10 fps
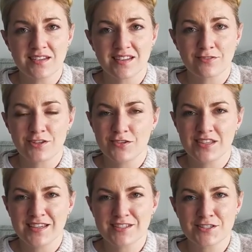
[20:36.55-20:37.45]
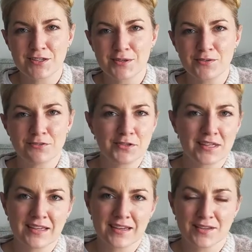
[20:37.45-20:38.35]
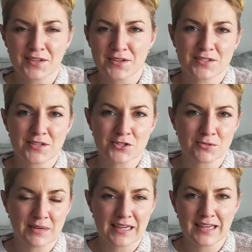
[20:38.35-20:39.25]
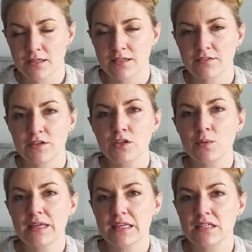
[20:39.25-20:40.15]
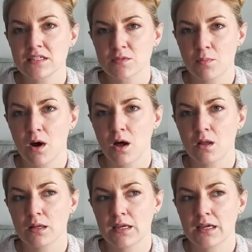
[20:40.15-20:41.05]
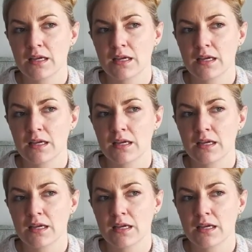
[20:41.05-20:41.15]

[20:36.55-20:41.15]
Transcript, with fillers: If you think it's you, if you can get out there on social media, if you know any small